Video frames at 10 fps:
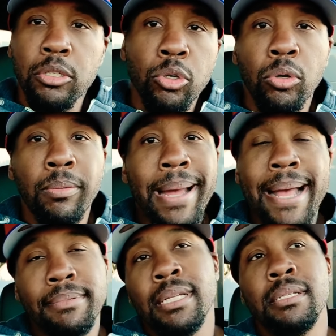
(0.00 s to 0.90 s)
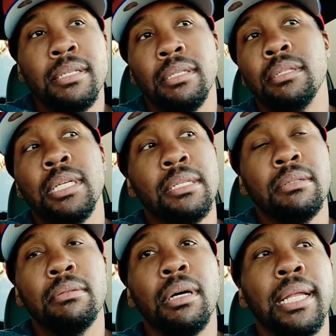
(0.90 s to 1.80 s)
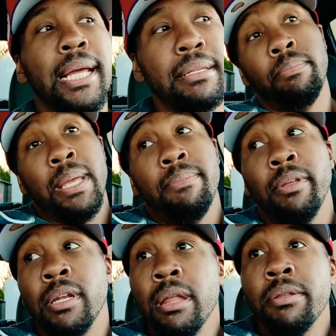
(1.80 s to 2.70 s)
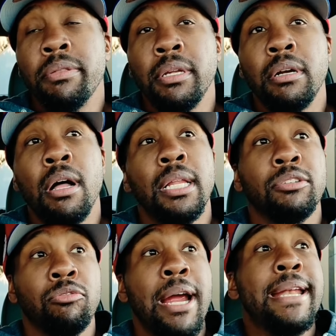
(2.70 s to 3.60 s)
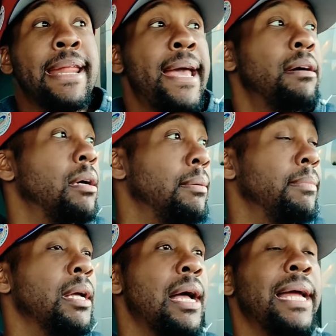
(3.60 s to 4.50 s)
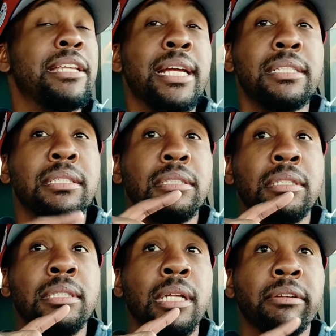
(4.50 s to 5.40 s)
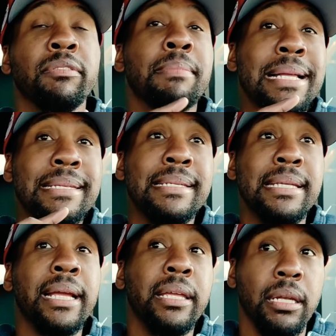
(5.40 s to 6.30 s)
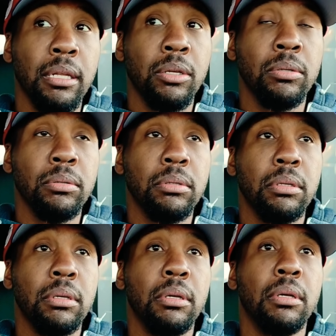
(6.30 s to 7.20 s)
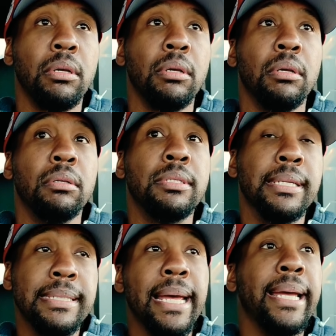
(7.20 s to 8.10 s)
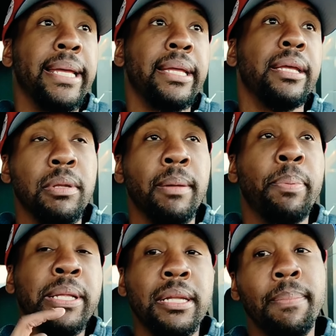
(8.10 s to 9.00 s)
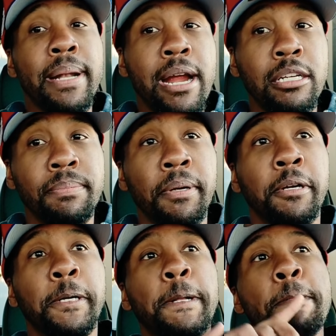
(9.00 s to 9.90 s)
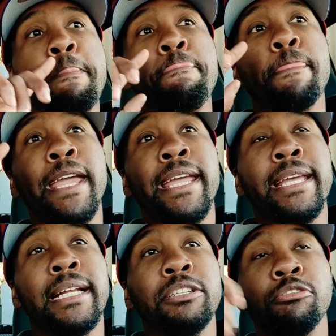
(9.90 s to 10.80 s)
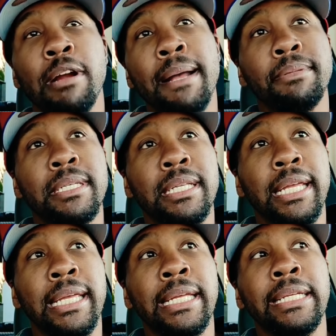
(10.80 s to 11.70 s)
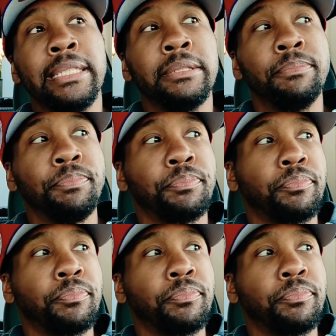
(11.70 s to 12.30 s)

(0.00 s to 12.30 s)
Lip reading: Google Maps doesn't do all that. Maybe another thing to call out is right now, I actually delivered my second load today. I picked it up in Harrisburg and I dropped it in